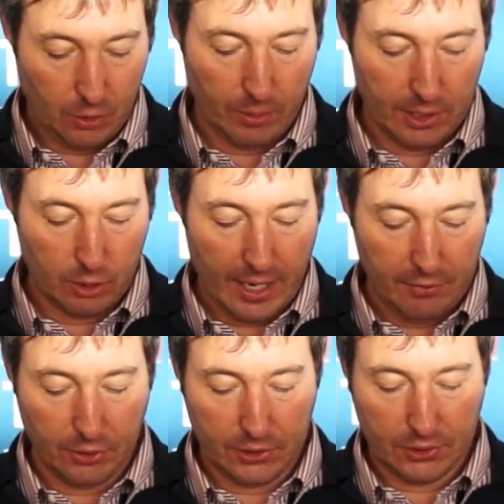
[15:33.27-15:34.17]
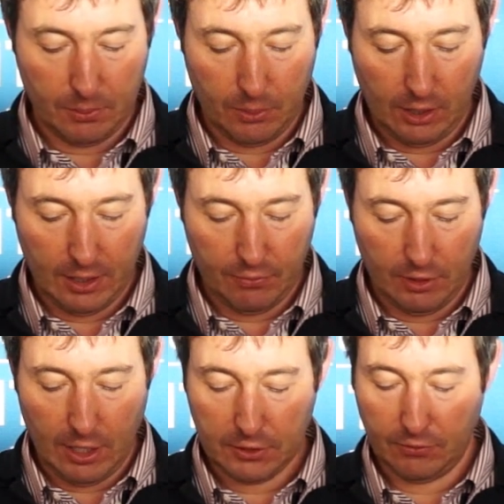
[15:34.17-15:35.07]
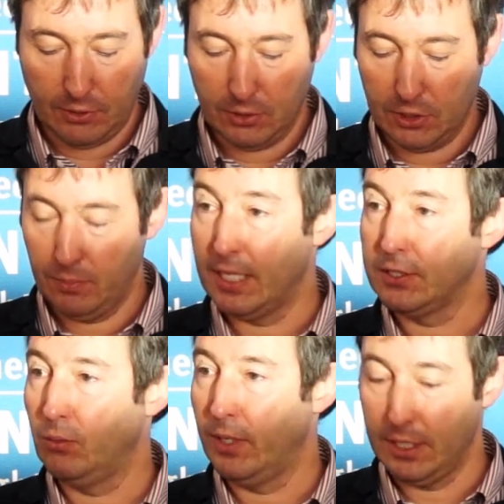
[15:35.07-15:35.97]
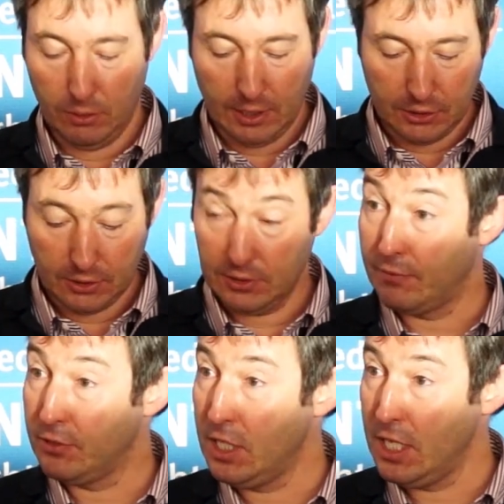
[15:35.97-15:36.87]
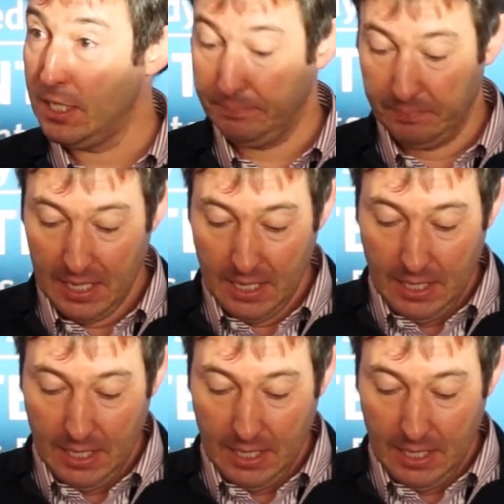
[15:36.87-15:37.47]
Cuba Dreyfus, a Berkeley philosopher who just passed away in 2017,